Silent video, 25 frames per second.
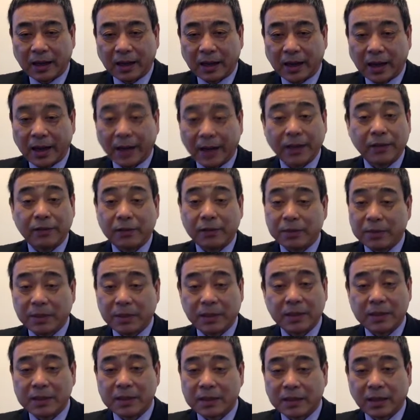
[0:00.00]
I've never
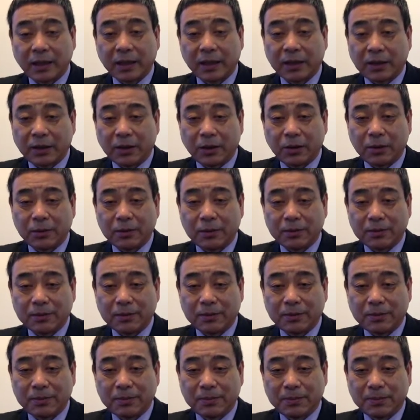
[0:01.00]
been a CIO,
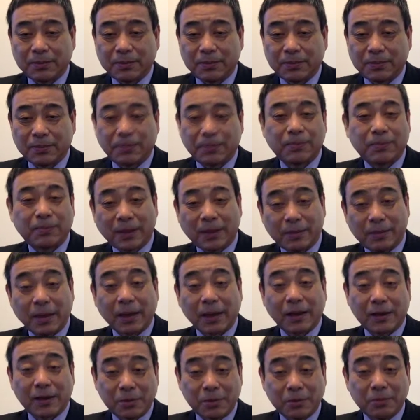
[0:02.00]
but my
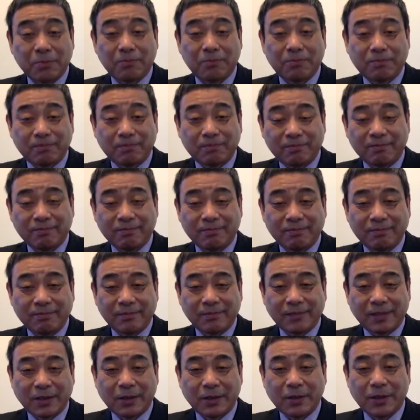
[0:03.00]

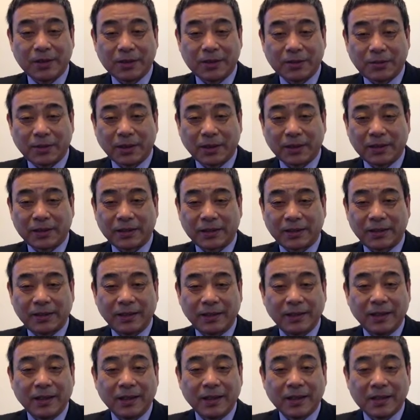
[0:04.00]
co-instructor,
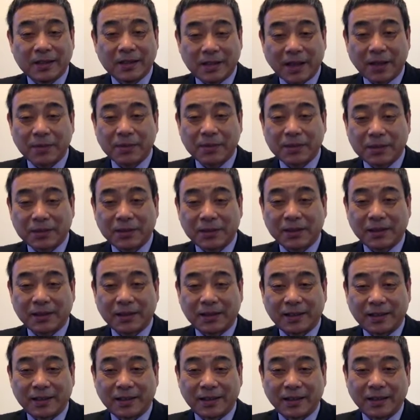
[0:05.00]
Sam
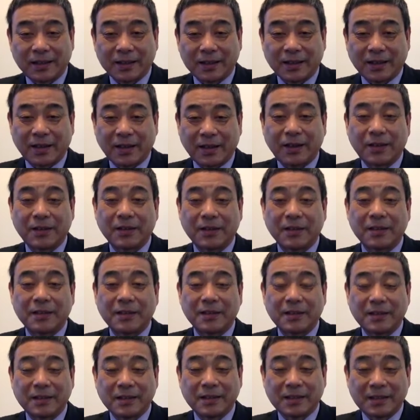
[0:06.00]
Sodakar, is a current
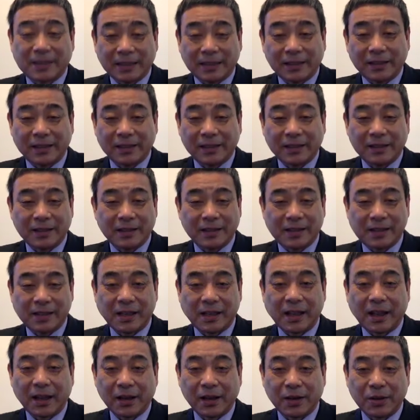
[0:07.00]
sitting
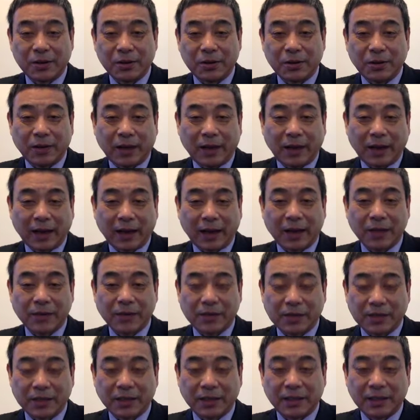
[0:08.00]
CIO at Cal
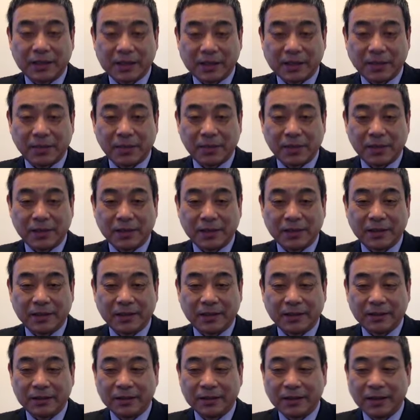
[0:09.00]
State San
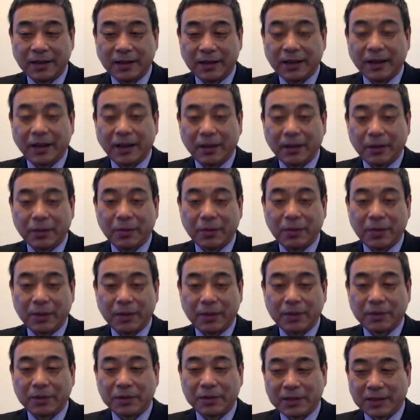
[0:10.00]
Bernardino. He will be
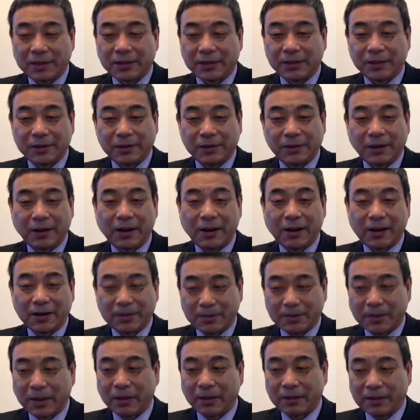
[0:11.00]
able to tell you a lot
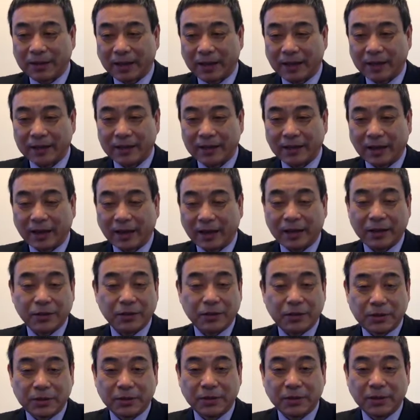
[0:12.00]
about that, and
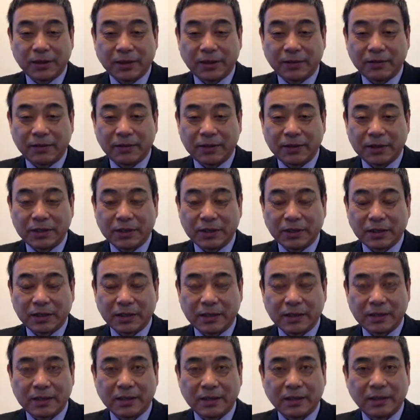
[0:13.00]
you should leverage
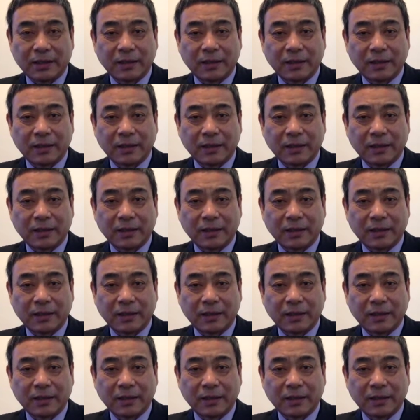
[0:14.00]
his